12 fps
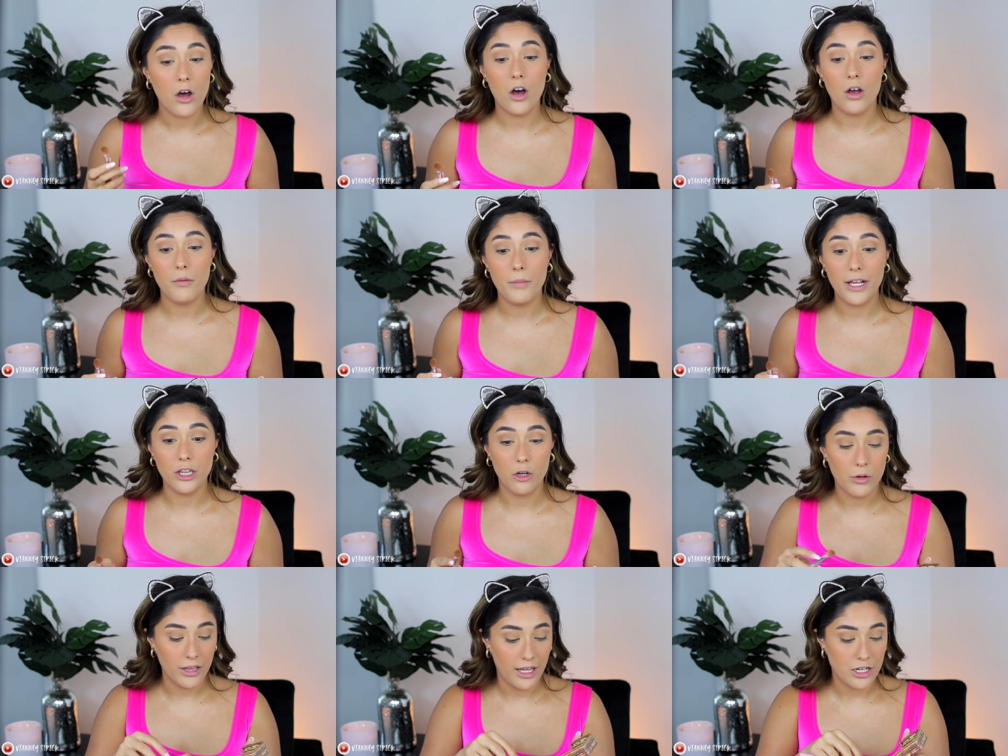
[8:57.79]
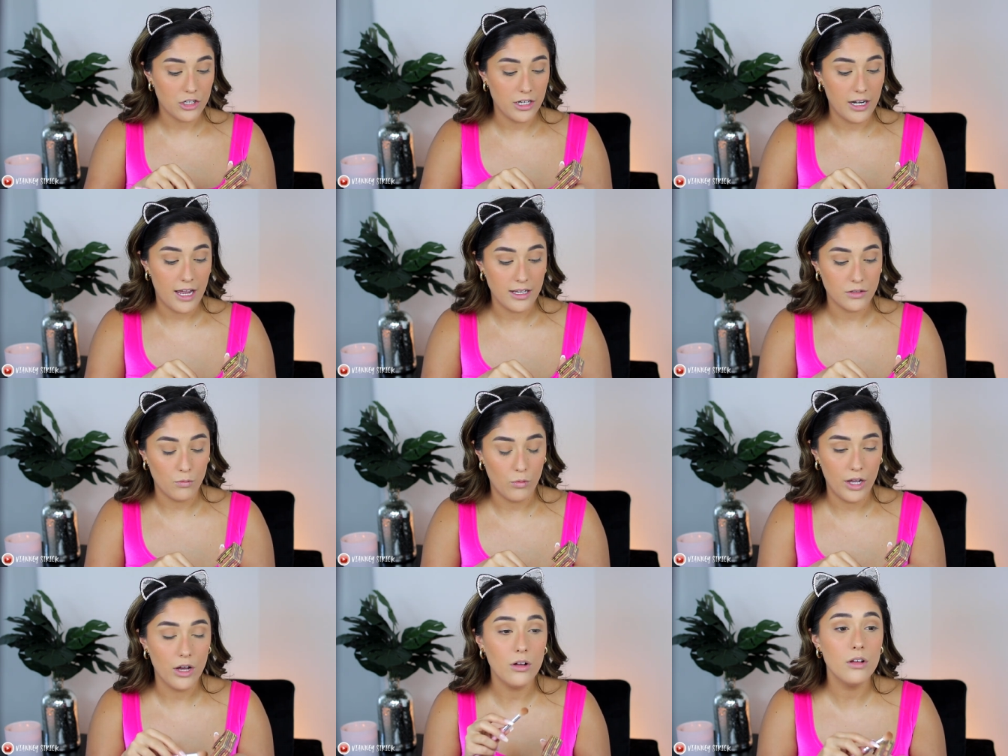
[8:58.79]
on my lower lash line as
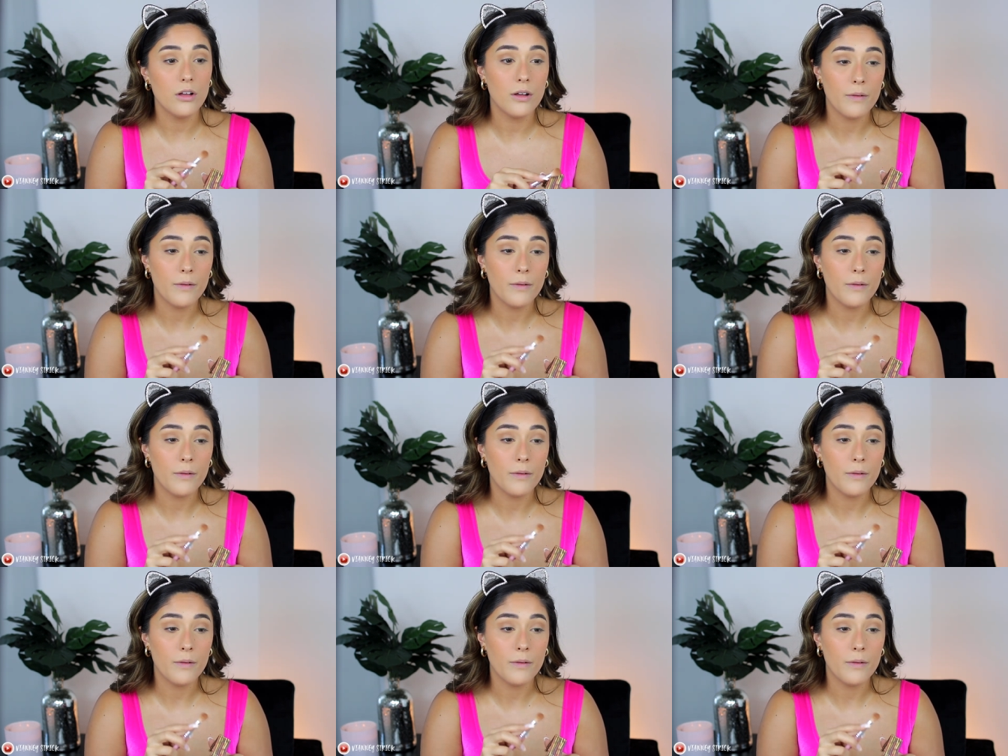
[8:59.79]
well.